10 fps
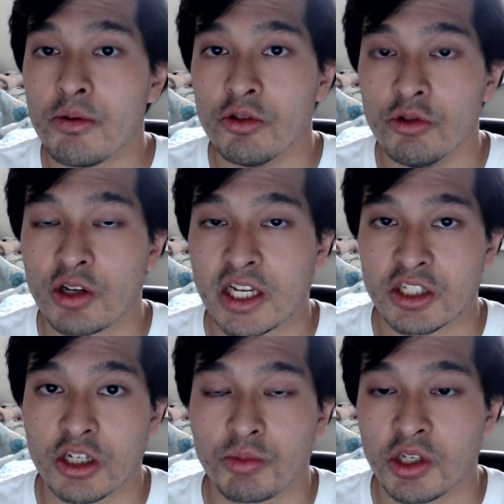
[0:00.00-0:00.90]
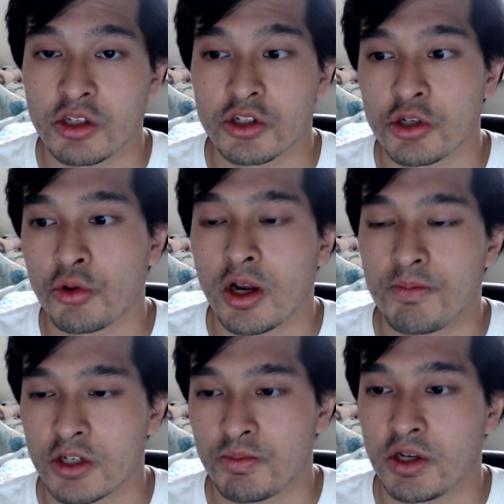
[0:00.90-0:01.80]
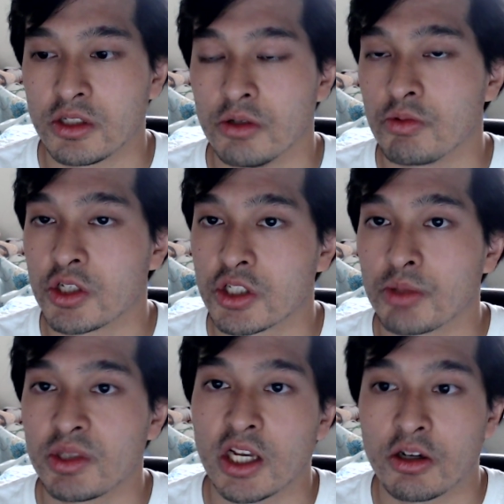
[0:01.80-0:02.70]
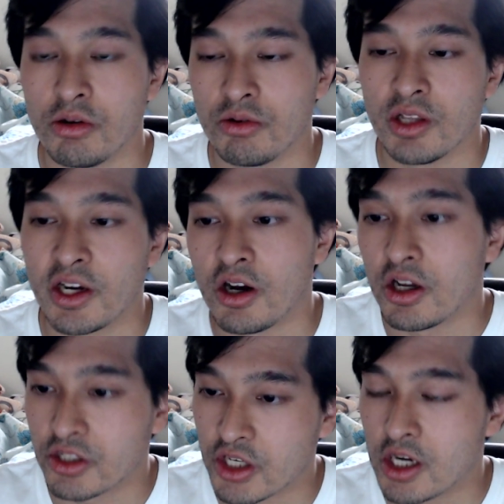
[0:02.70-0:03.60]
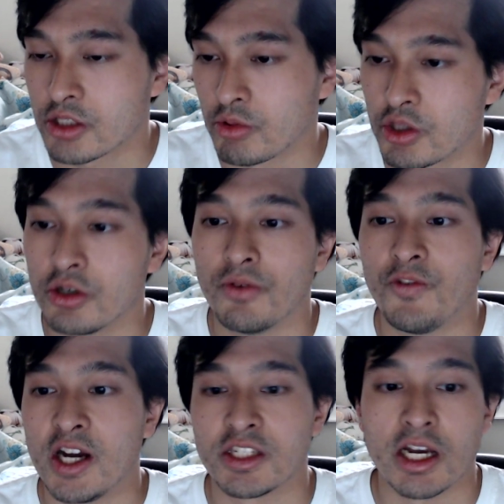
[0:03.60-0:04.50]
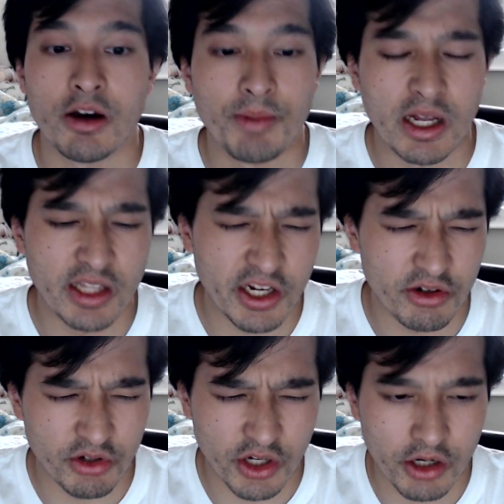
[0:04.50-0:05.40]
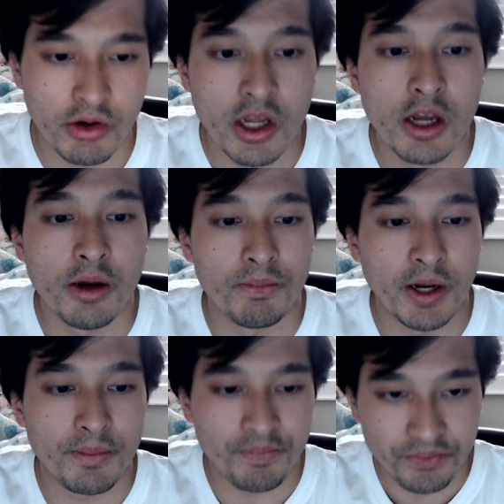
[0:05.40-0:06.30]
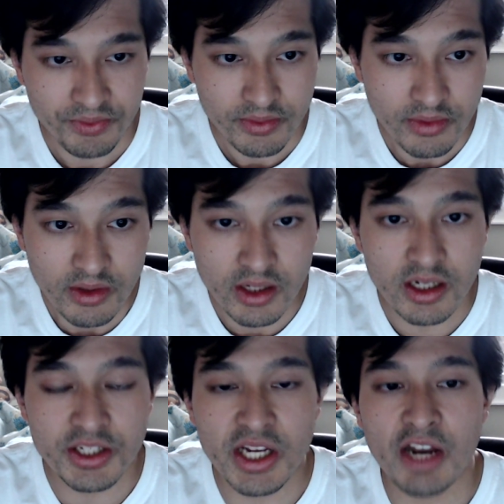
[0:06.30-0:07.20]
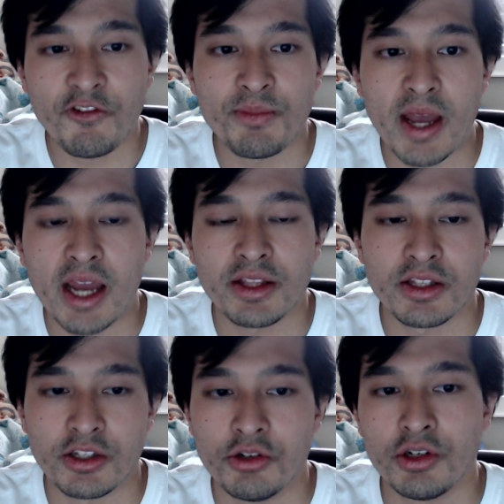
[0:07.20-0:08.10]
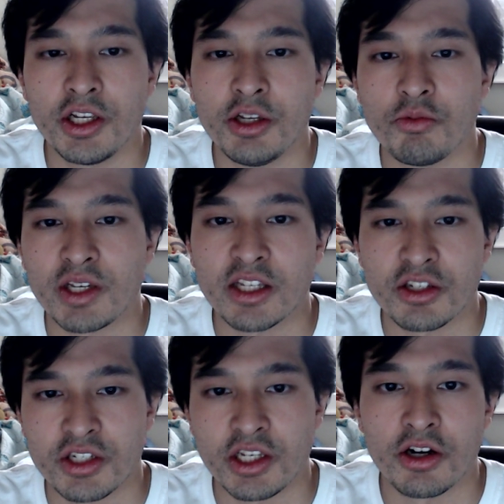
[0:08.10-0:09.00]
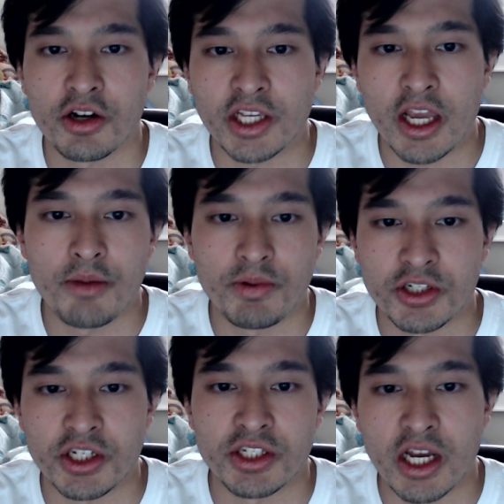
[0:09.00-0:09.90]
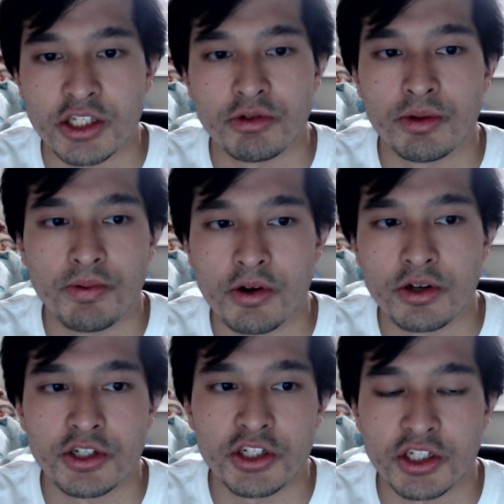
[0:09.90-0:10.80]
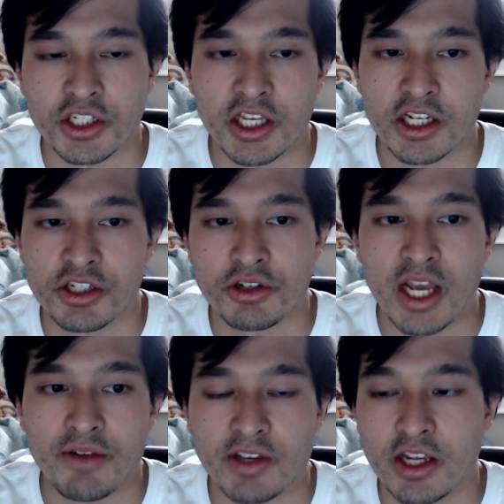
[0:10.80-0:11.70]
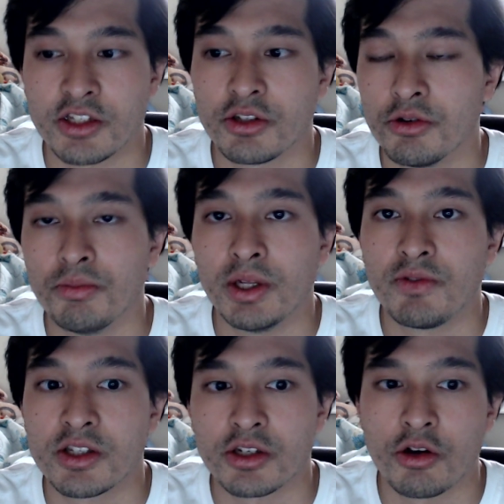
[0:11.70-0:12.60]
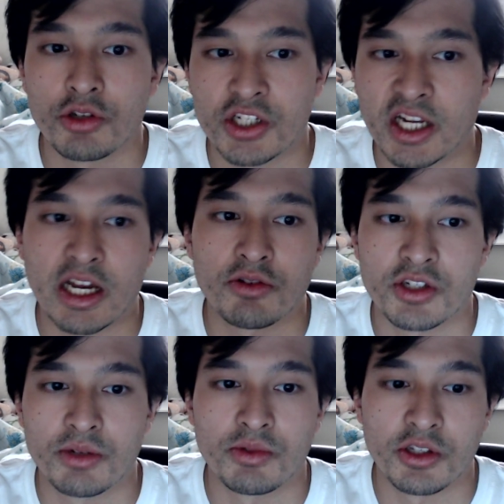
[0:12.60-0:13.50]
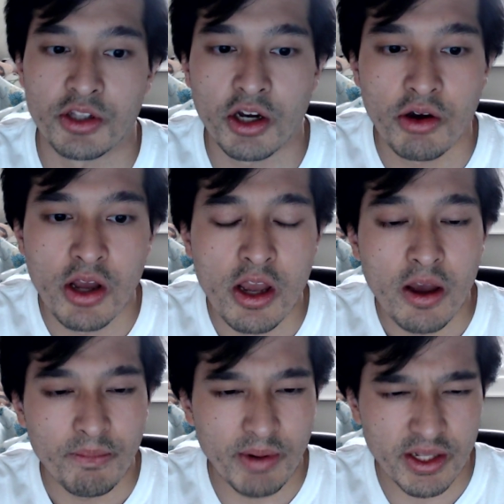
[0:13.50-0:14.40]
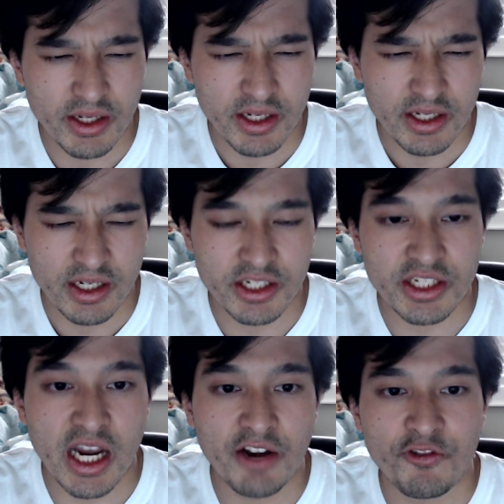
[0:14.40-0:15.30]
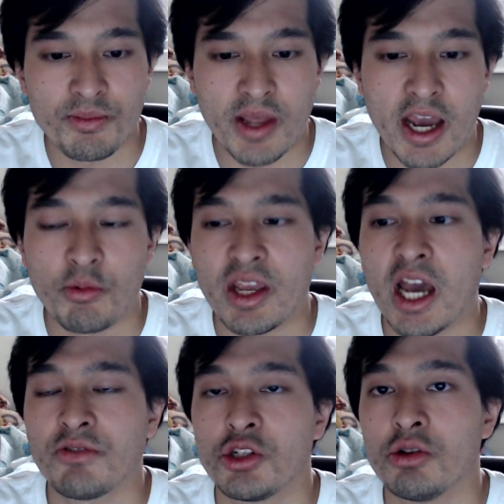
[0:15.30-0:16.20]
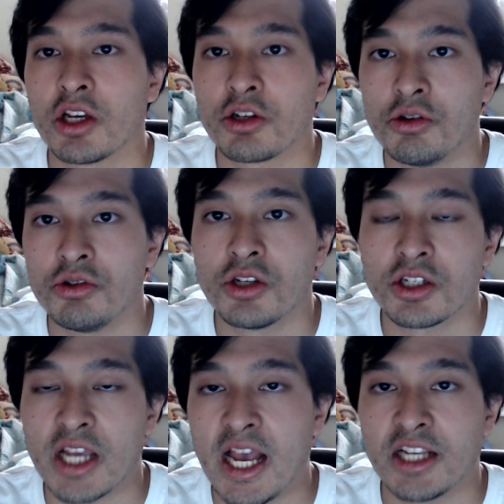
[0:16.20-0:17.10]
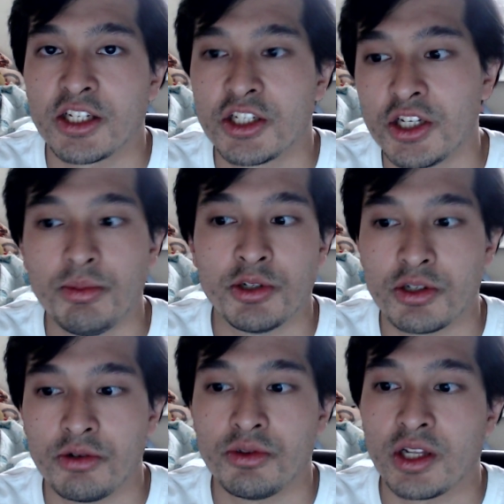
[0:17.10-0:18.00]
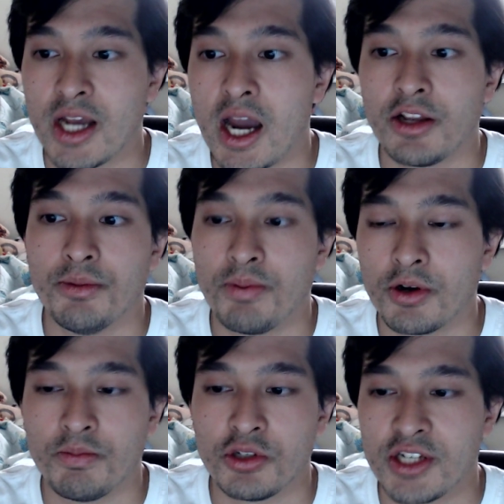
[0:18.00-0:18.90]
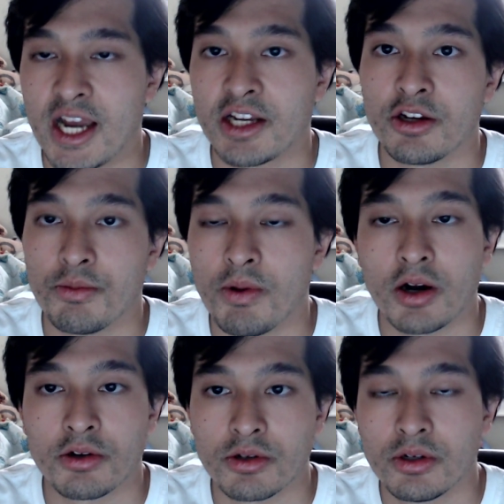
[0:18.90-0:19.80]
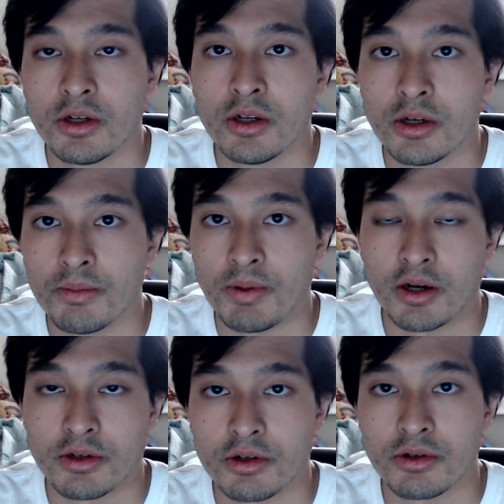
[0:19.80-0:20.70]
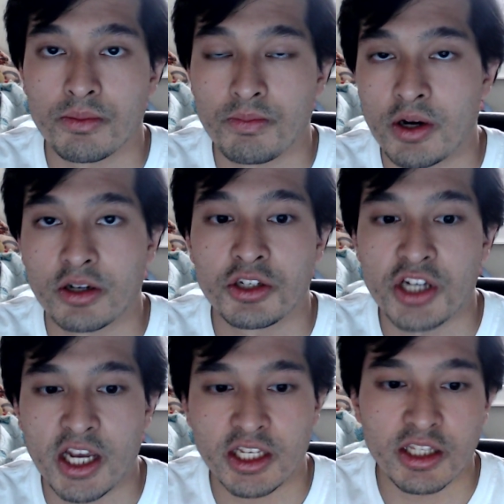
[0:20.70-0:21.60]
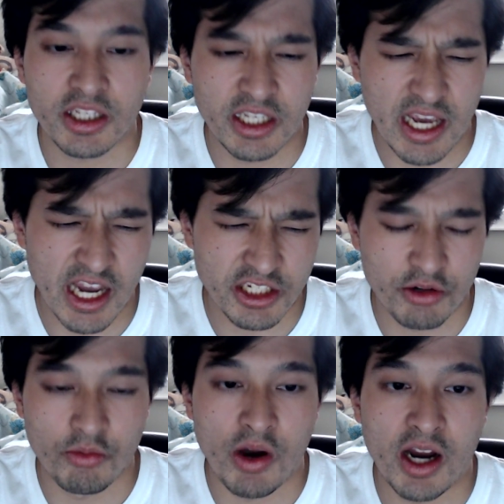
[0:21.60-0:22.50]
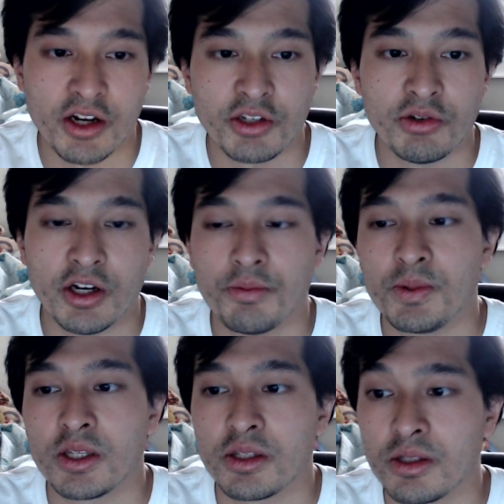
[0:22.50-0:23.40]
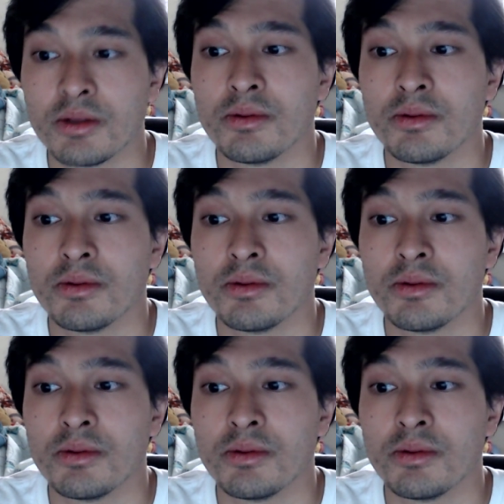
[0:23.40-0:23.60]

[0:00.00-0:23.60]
look at something in a sonar perspective, which is something that Kun later on talks with her and finds out about later, you know. But aside from that, Yuri, we get to see her again, but she's not too important. She just kicks her navigator to the Oblivion to go check out something, you know. But aside from that, we have to that Kun does ask Shibisu, the guy in the purple jacket, or Parker jacket. He asks him, why are you helping